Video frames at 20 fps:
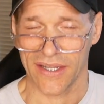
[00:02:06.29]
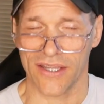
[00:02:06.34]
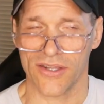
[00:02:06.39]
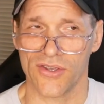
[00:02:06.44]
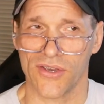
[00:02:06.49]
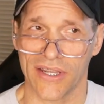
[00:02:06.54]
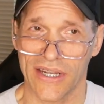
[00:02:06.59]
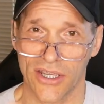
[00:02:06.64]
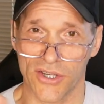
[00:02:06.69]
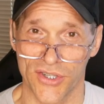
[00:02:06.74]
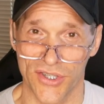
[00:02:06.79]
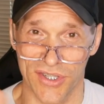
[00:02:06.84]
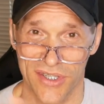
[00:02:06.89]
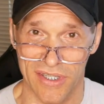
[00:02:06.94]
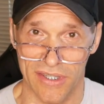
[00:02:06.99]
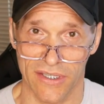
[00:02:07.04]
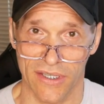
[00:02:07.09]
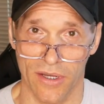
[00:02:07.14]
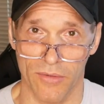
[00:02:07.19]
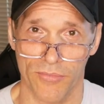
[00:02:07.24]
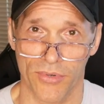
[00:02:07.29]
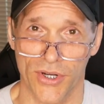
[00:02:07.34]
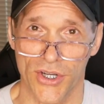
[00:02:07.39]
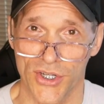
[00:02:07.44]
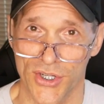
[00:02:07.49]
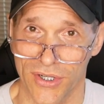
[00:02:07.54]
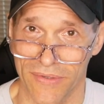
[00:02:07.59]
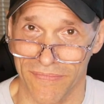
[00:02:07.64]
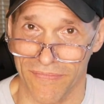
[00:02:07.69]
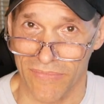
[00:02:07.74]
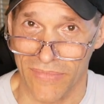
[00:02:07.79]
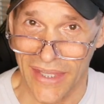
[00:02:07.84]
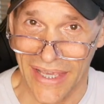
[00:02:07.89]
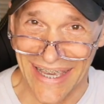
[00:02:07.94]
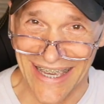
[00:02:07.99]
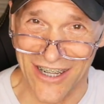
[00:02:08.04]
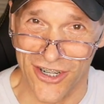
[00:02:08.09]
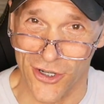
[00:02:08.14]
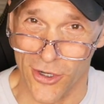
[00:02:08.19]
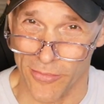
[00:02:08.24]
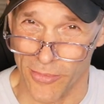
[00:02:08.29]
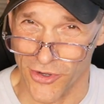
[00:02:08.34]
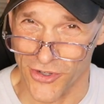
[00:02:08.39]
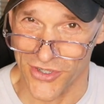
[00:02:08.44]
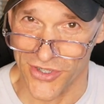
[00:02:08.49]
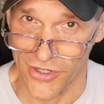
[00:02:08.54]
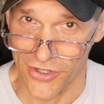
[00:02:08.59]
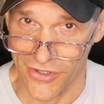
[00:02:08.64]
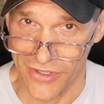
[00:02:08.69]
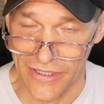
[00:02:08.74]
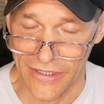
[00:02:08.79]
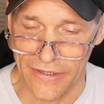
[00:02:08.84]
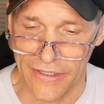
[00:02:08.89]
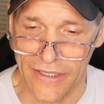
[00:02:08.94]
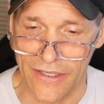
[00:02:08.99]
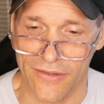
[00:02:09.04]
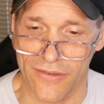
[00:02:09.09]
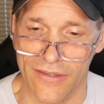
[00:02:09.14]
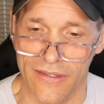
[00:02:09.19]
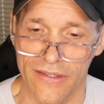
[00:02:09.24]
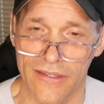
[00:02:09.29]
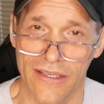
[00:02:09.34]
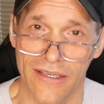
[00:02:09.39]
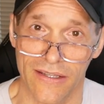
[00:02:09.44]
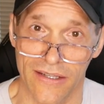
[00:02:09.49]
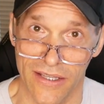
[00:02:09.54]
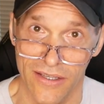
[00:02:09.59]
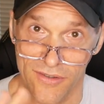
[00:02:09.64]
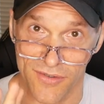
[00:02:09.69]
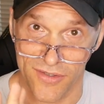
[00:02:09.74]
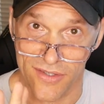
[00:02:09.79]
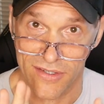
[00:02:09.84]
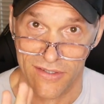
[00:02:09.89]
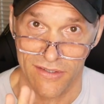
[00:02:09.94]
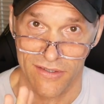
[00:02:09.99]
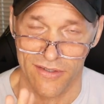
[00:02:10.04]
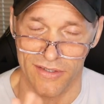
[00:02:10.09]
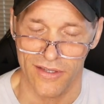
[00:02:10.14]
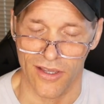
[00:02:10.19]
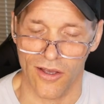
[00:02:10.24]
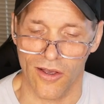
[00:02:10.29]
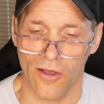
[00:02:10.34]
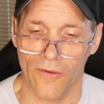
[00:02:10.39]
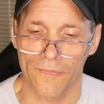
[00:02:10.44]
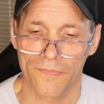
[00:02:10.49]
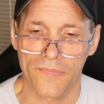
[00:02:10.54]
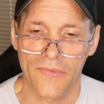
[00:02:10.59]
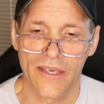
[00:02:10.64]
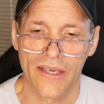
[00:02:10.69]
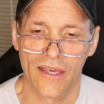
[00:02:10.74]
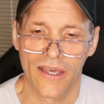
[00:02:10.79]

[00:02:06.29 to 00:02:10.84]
and you can actually see the compression anterior posterior in his skull.